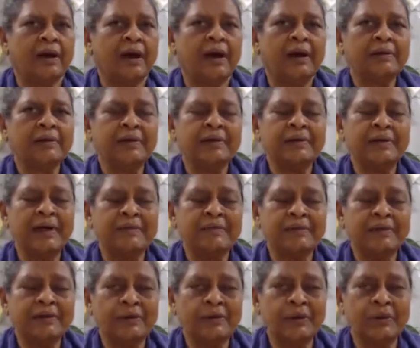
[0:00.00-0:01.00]
I didn't have
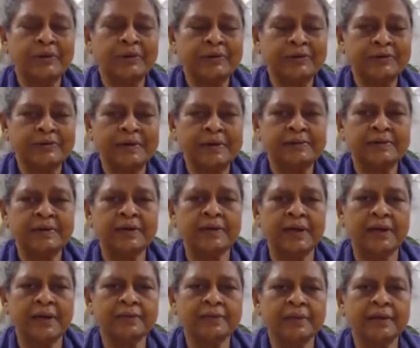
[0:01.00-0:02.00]
any organization,
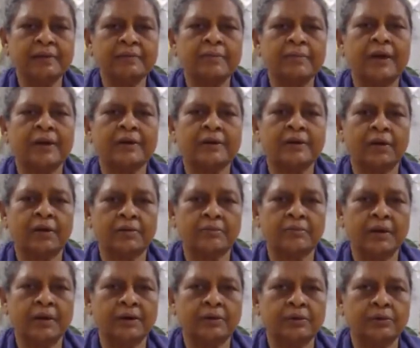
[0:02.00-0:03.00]
nothing, but on
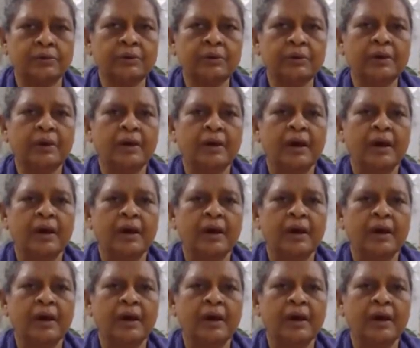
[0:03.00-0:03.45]
my own.